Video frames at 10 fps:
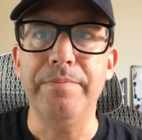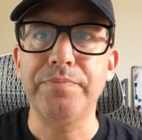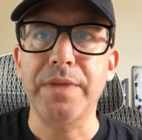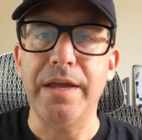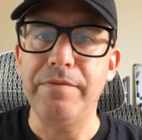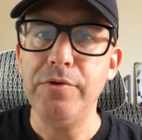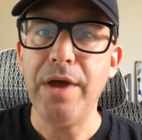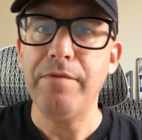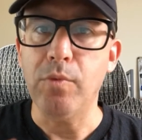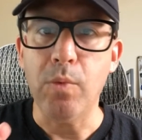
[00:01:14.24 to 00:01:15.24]
if you
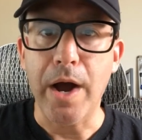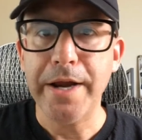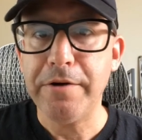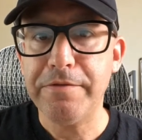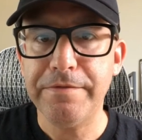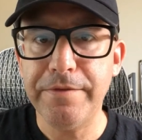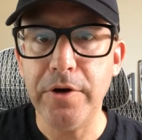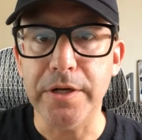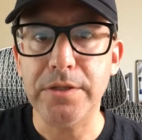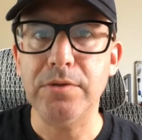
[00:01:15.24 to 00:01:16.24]
have a wider
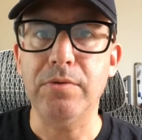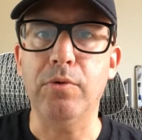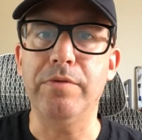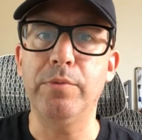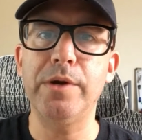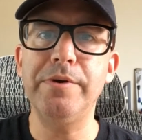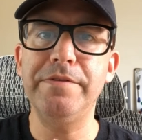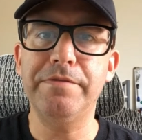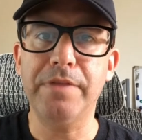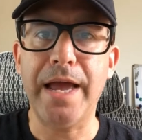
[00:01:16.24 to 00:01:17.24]
foot or a really
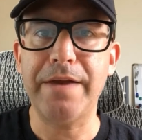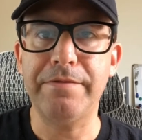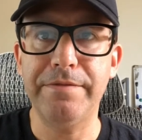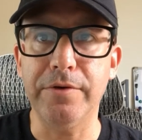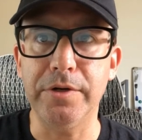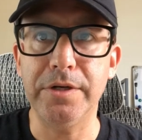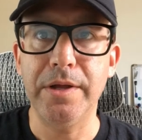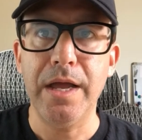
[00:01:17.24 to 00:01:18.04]
flat foot,